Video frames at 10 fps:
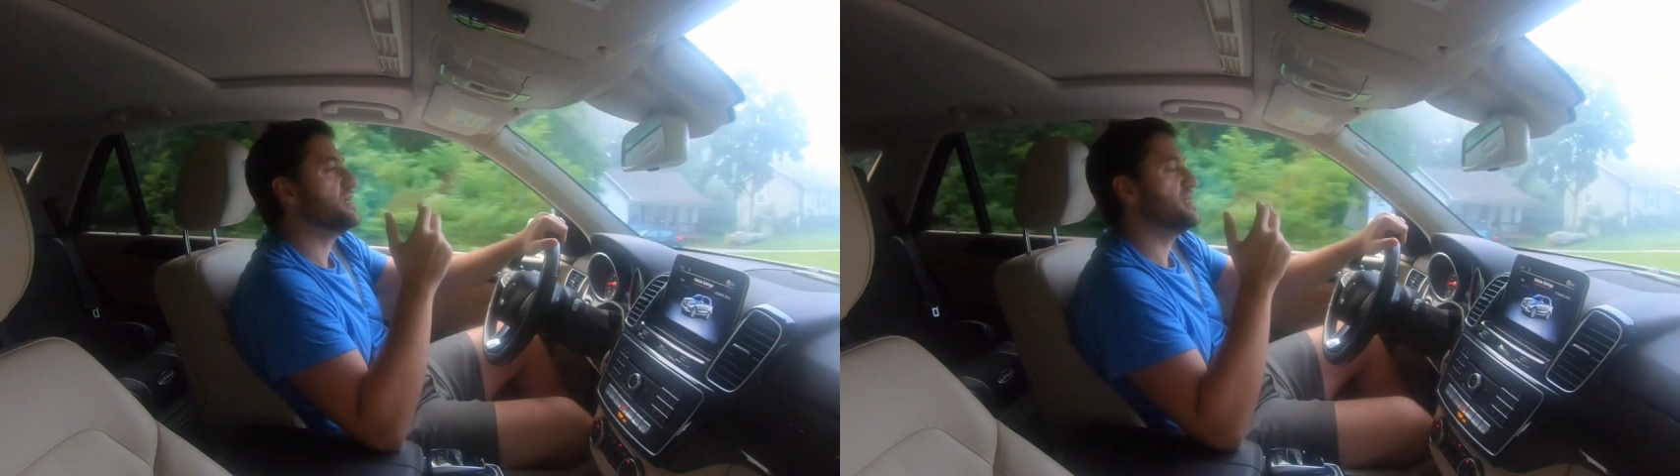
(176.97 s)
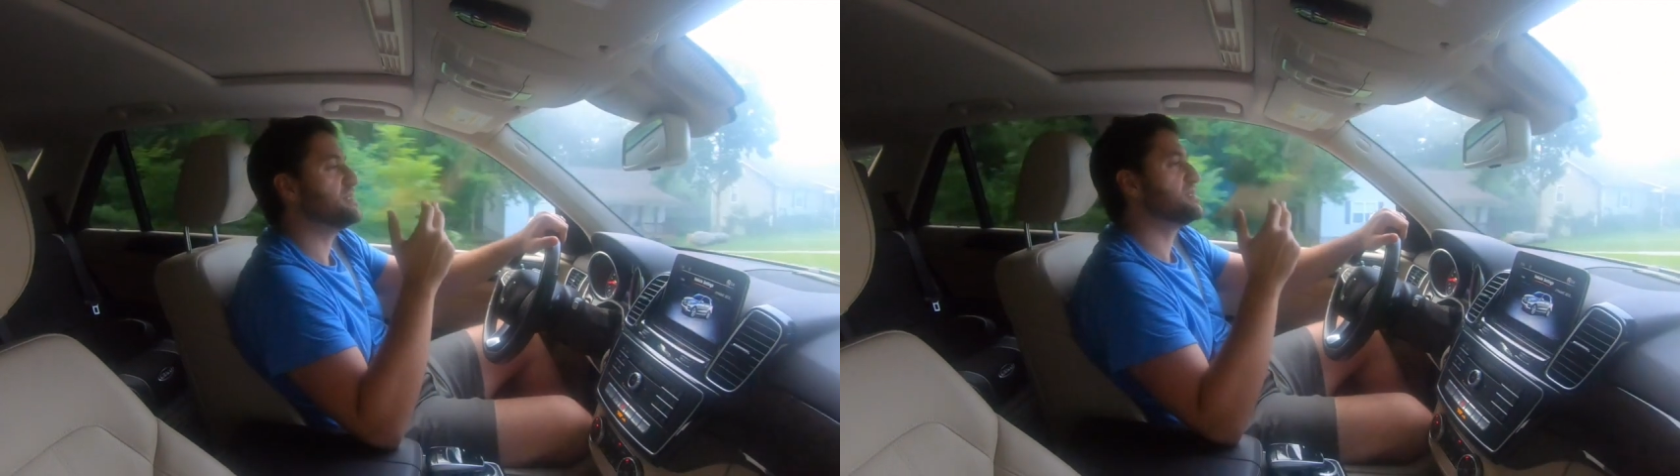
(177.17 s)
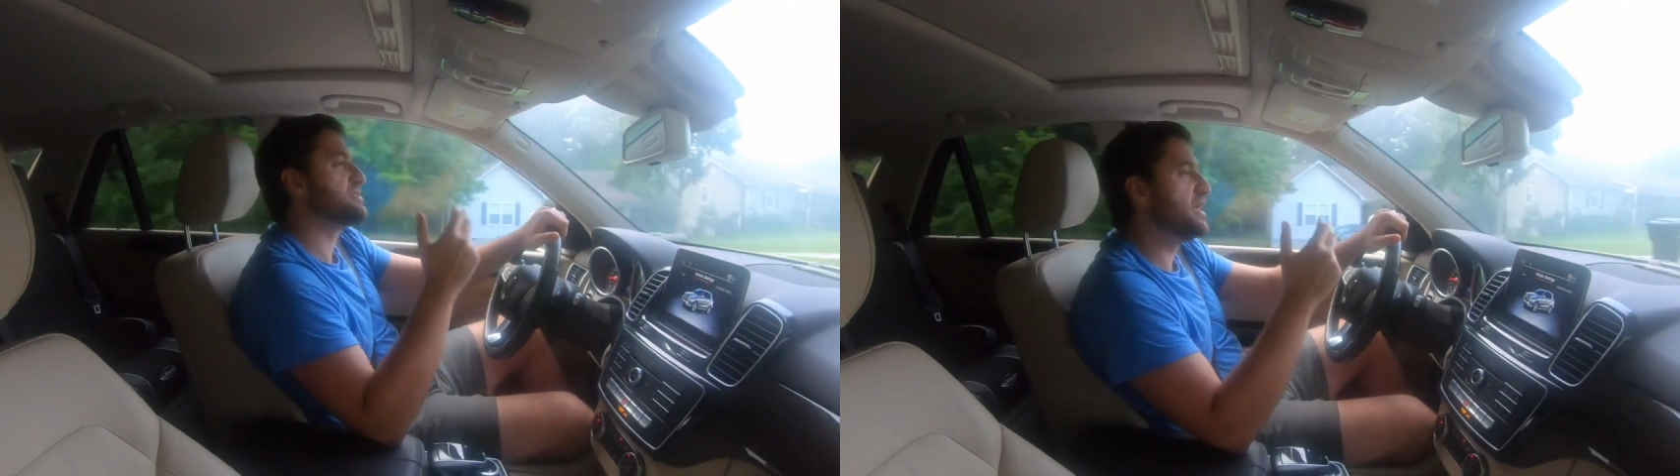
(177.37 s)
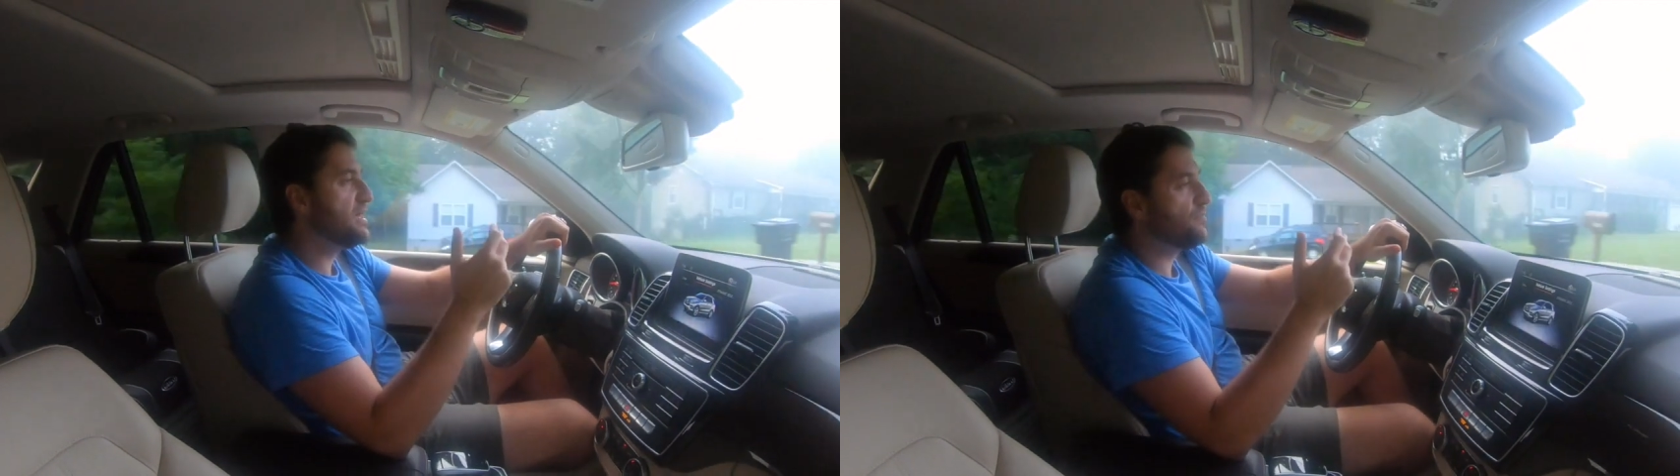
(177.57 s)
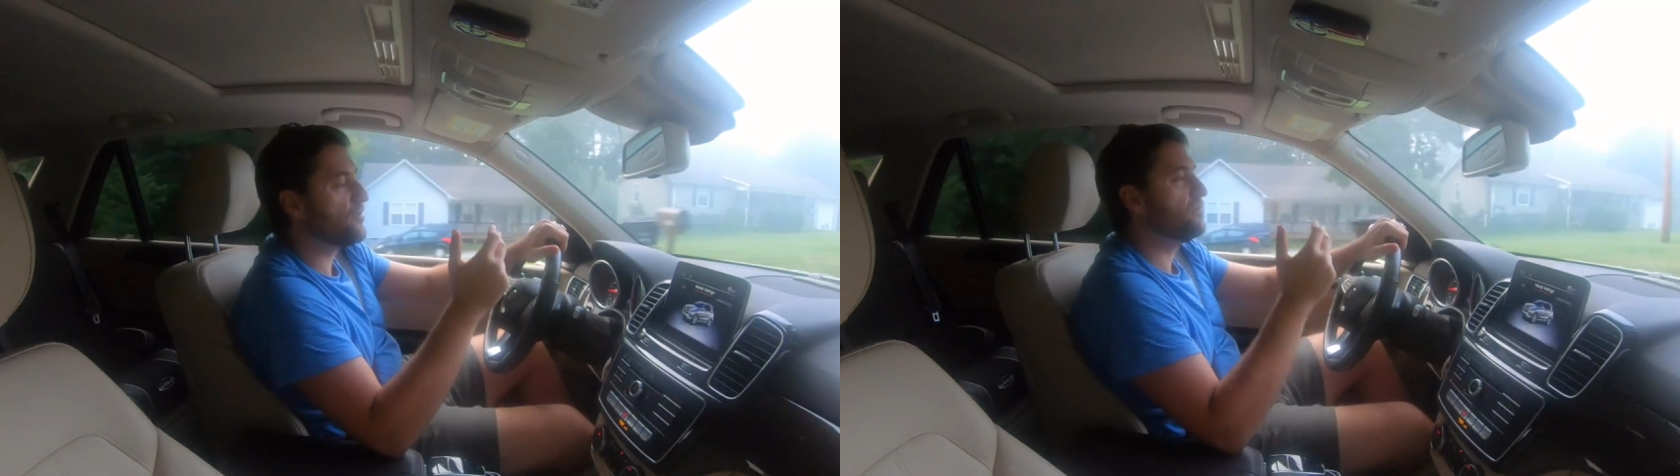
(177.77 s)
it's
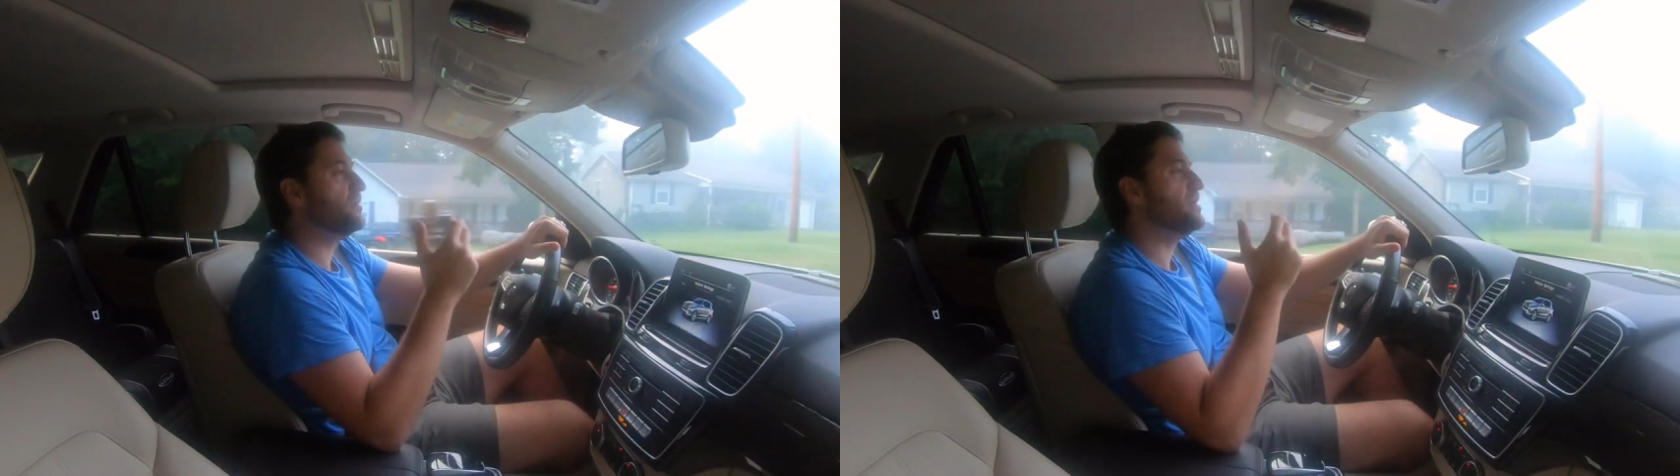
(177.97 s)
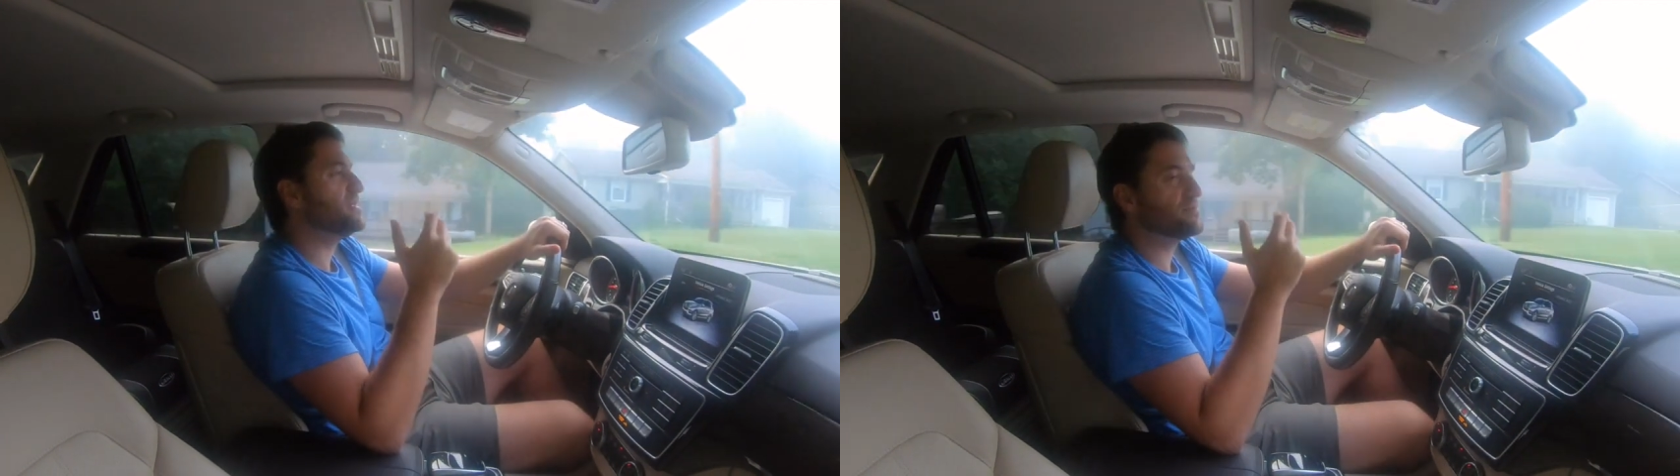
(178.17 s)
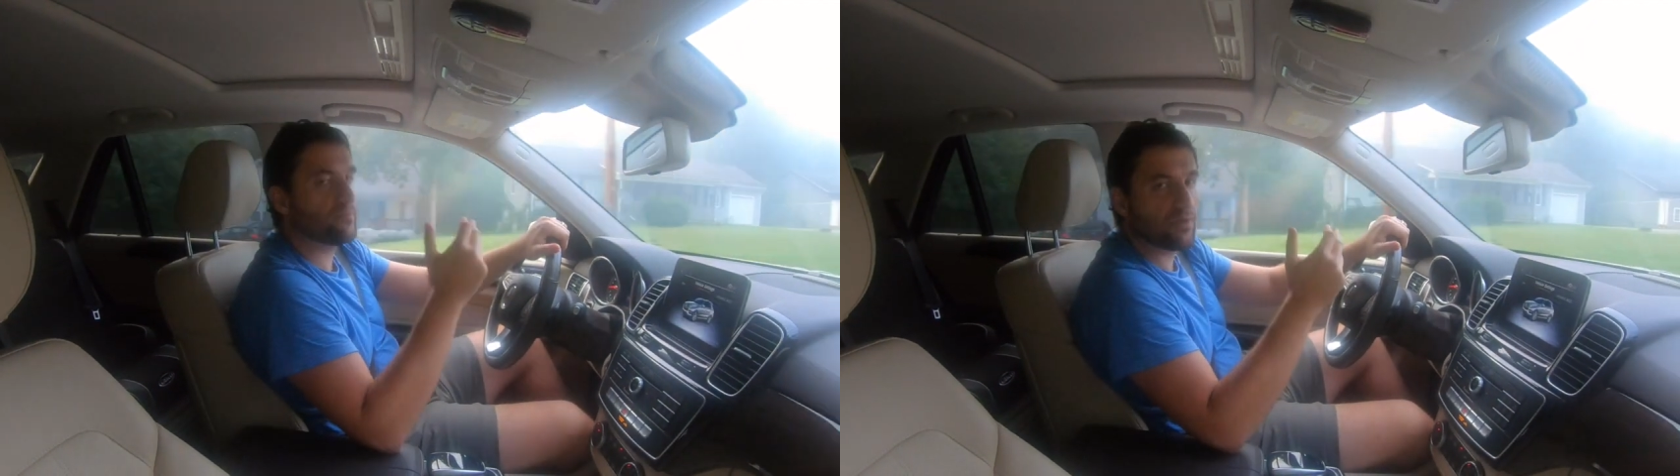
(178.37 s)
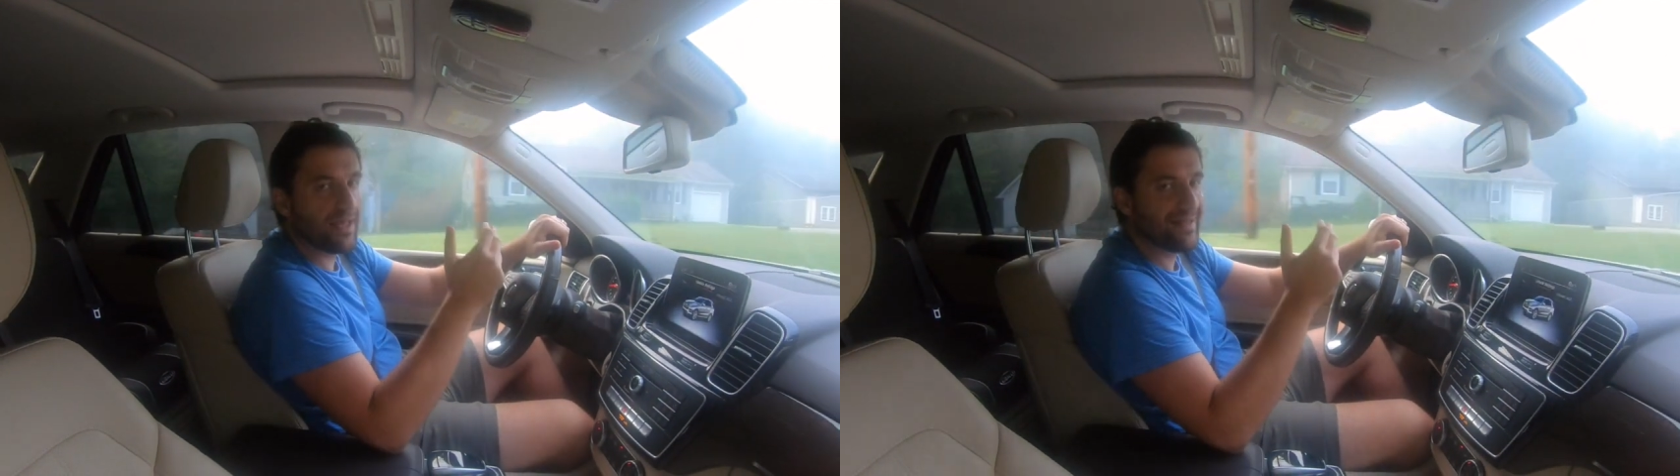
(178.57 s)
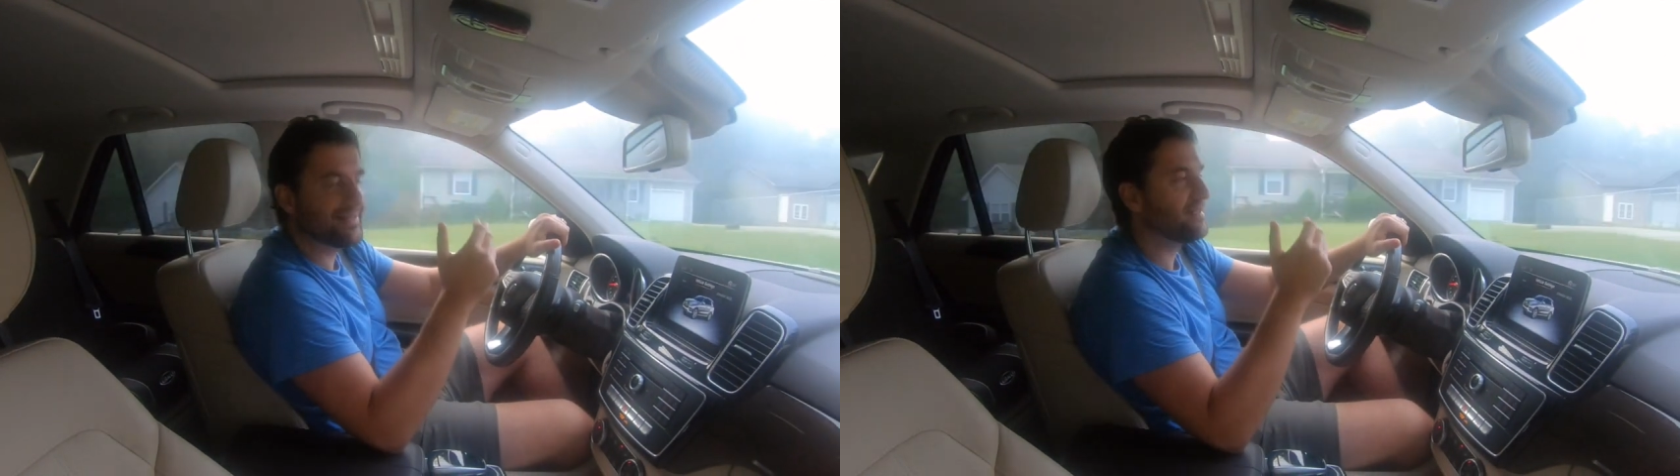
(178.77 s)
stable, it's
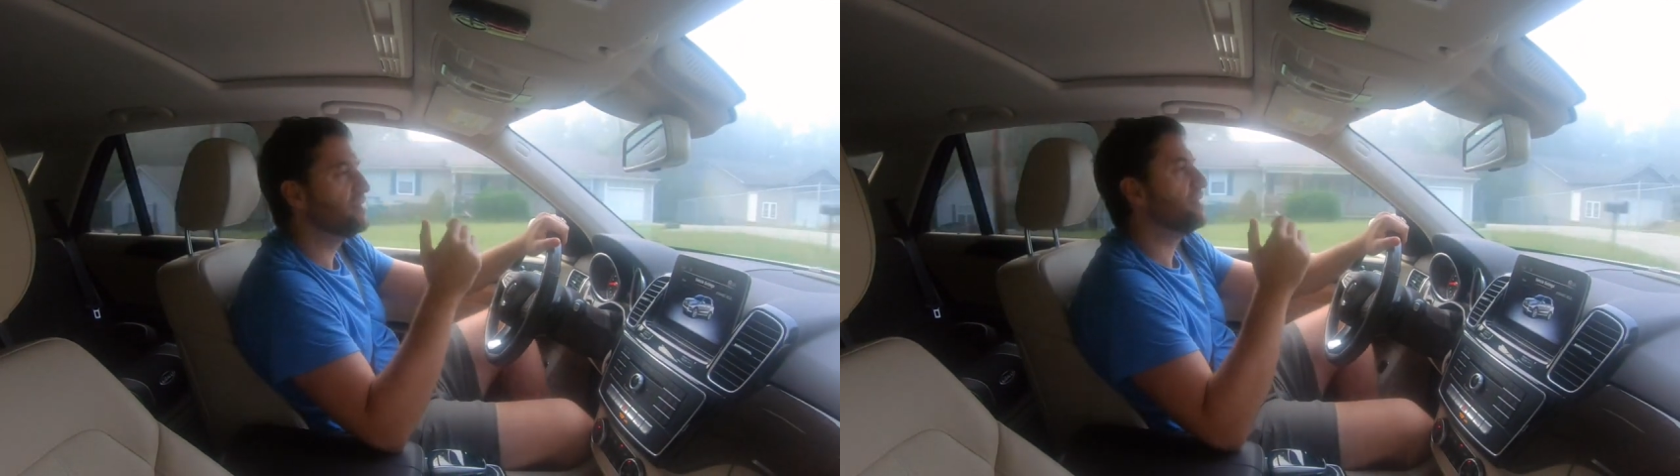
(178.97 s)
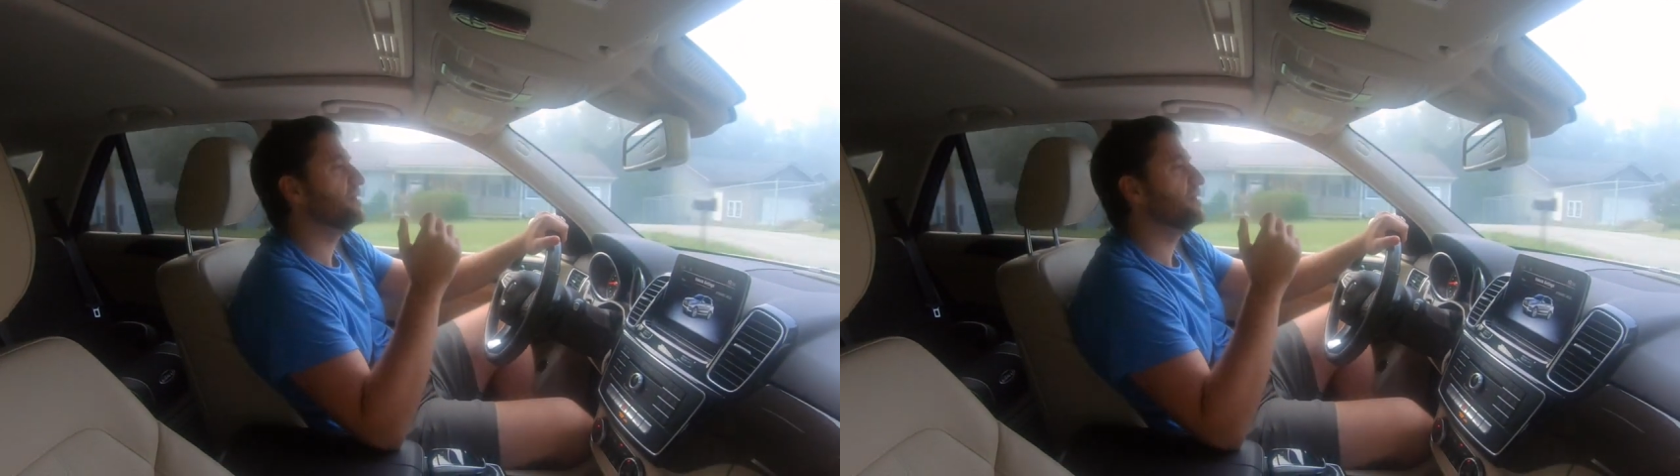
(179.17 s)
planted,